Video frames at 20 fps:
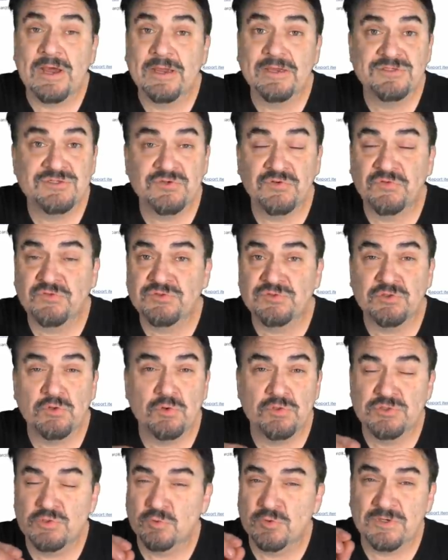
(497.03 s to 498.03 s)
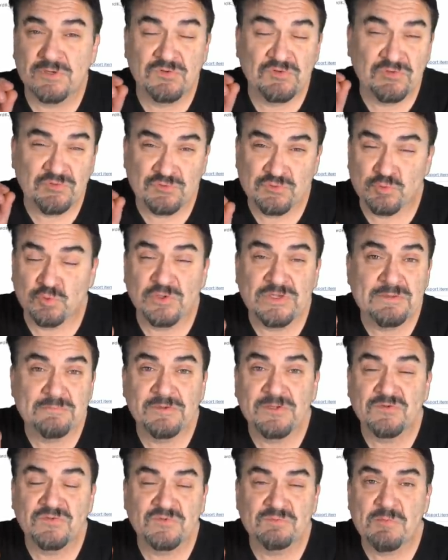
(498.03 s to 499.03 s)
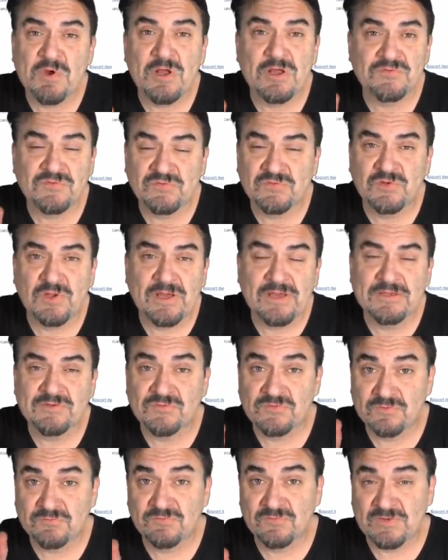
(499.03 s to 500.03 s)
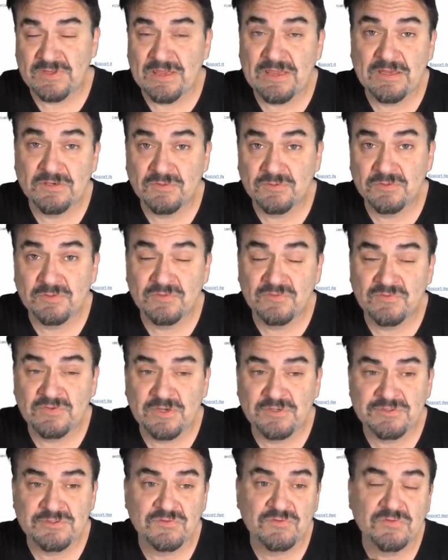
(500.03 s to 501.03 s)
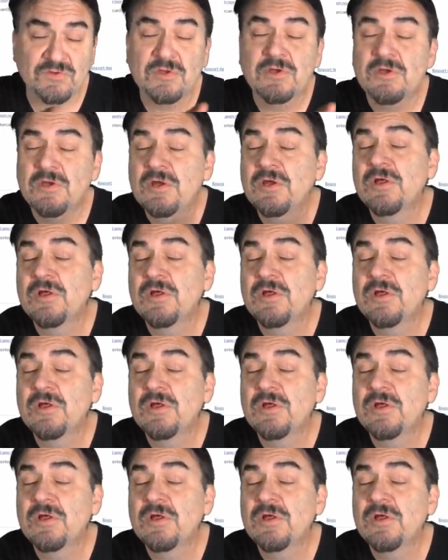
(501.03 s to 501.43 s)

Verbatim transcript: Now, I just showed you an extremely small slice of canned goods sections.